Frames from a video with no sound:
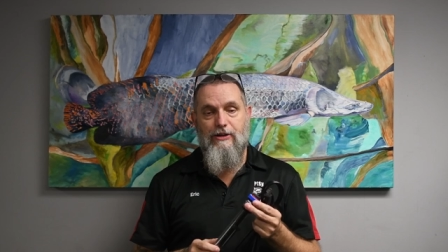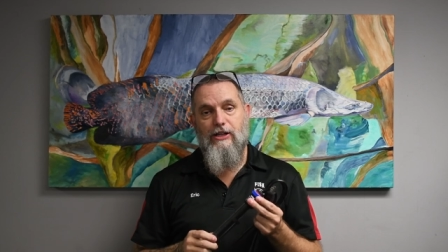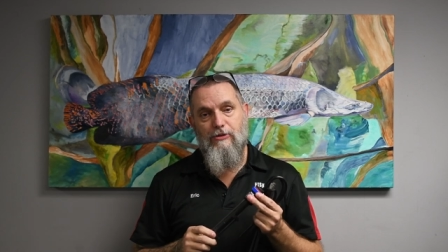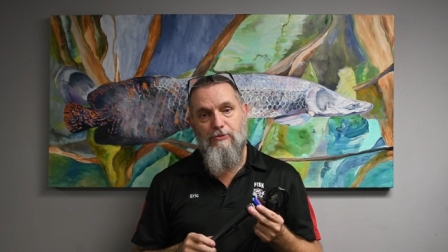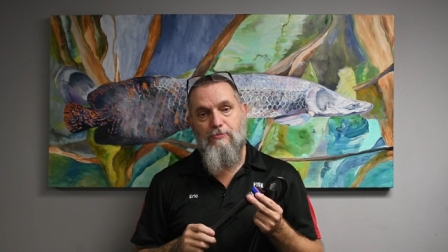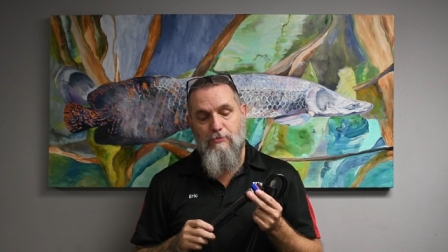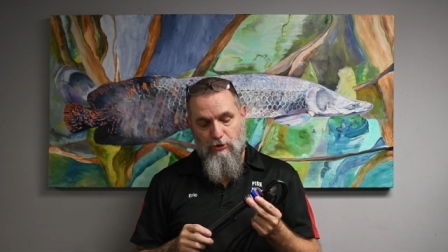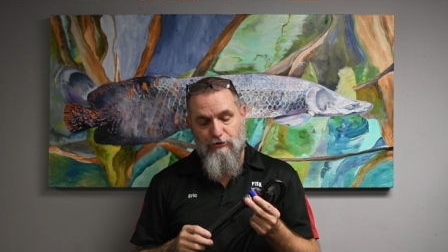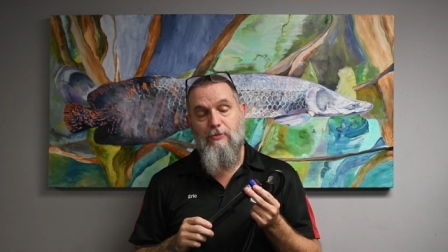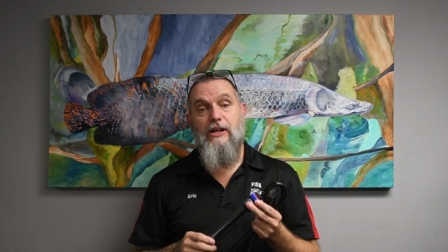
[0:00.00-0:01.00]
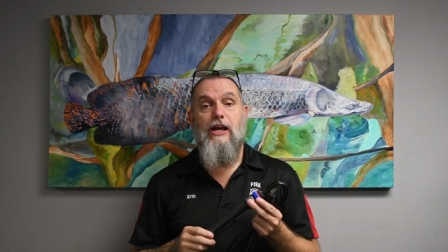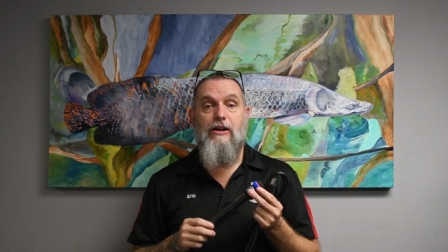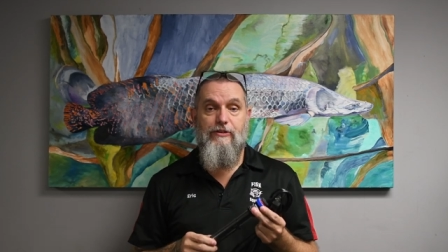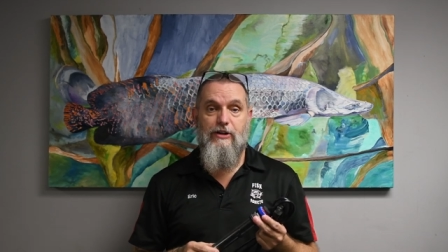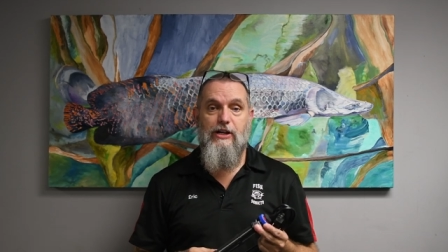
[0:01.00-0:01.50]
to get the most money out
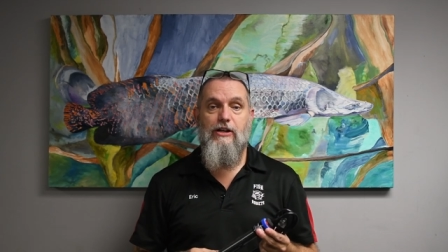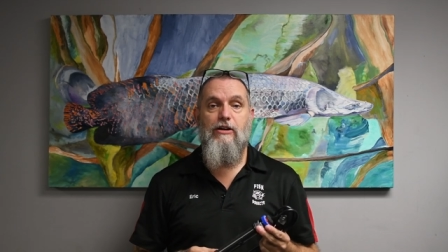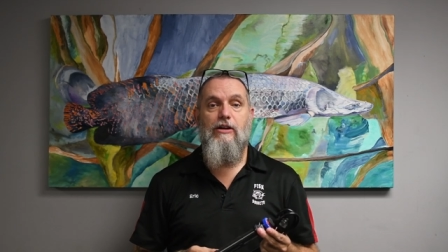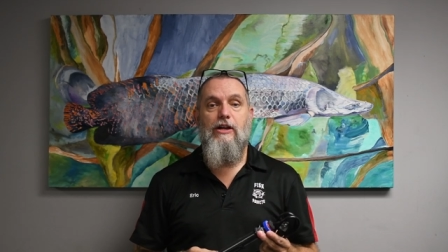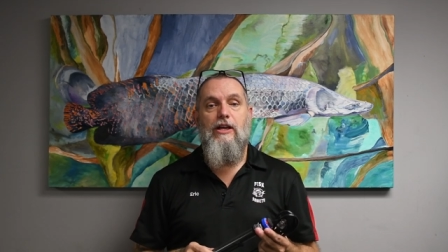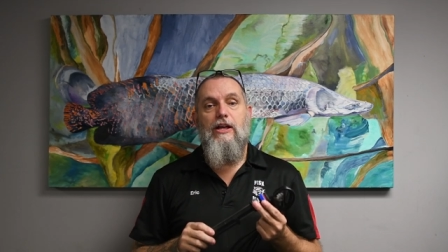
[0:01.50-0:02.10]
of your heater.